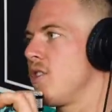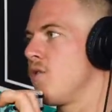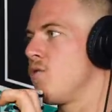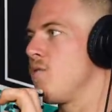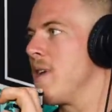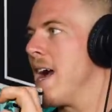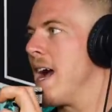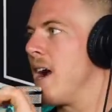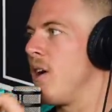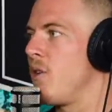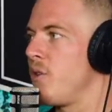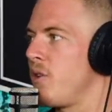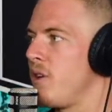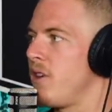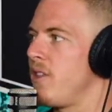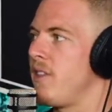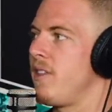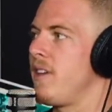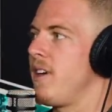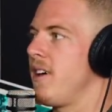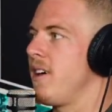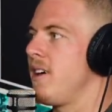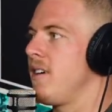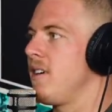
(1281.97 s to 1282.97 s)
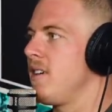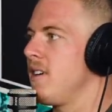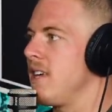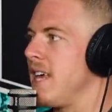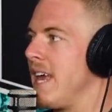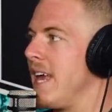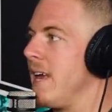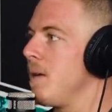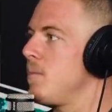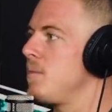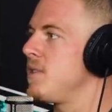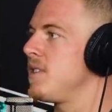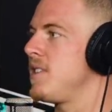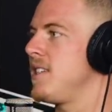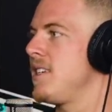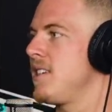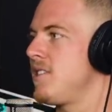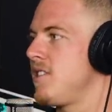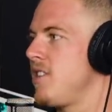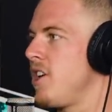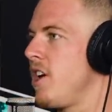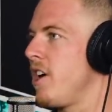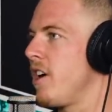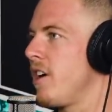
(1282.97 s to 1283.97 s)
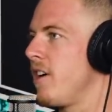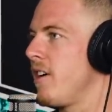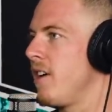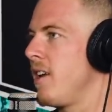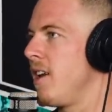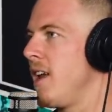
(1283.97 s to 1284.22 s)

around the games this year?